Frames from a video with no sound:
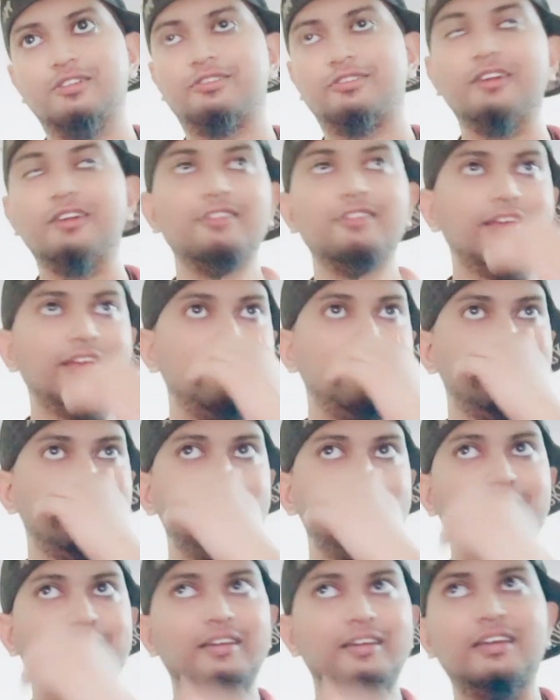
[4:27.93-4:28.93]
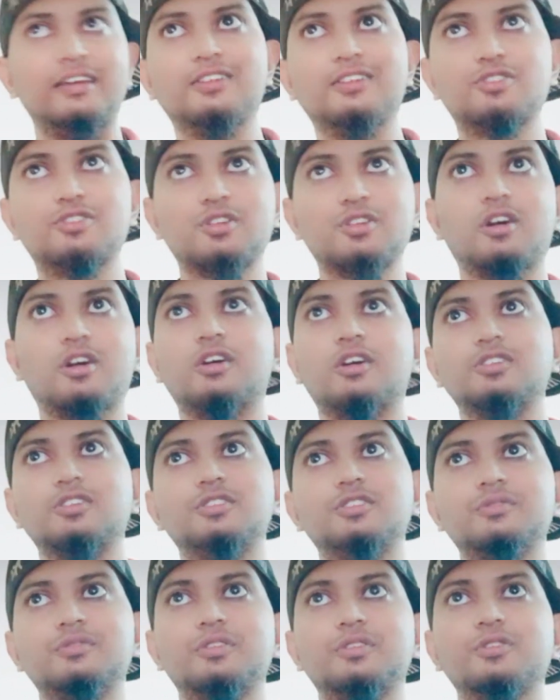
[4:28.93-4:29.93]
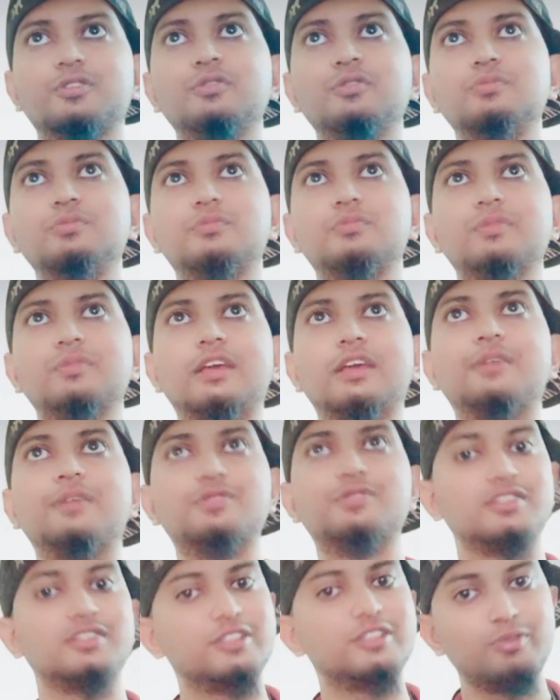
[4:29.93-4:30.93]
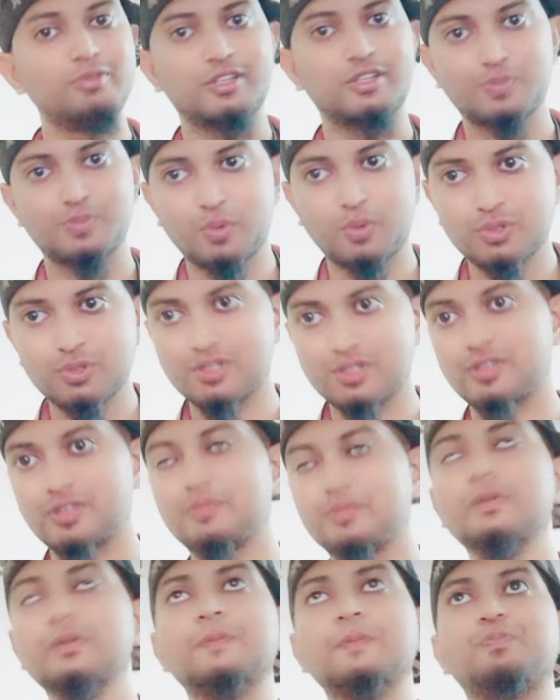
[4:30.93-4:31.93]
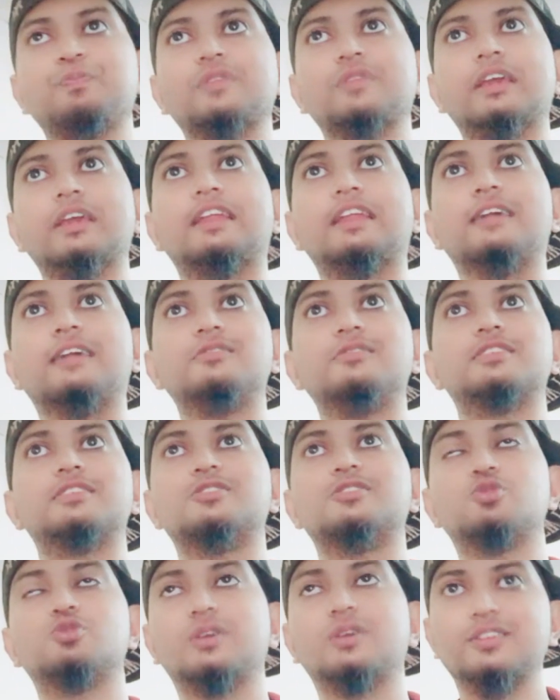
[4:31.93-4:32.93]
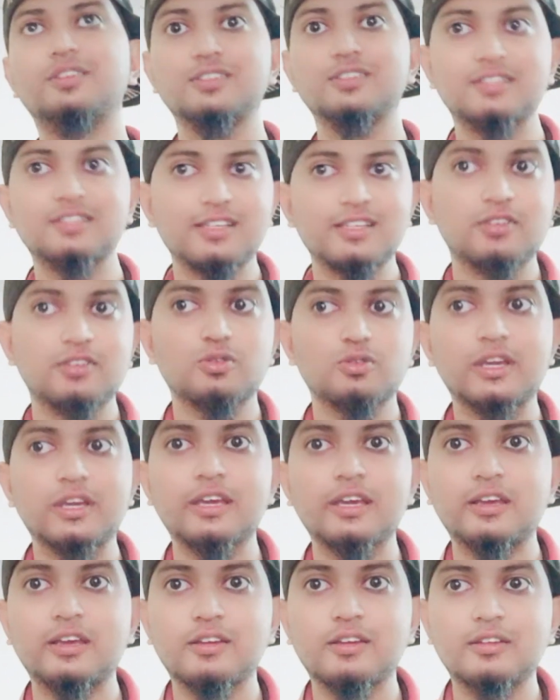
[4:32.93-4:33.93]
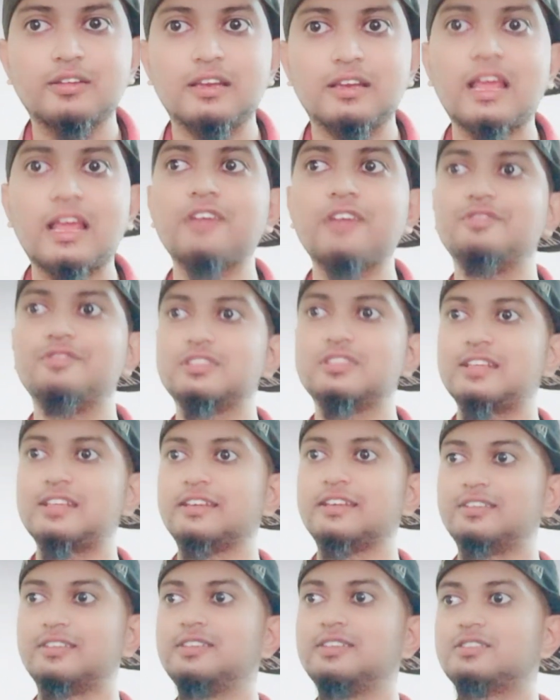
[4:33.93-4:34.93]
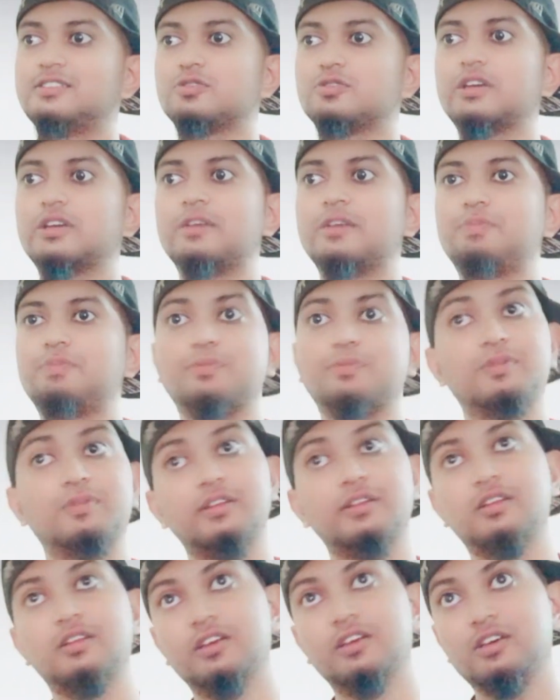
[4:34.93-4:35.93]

Traveling, in short, gives us new exposure. It helps us to understand, life is like this. People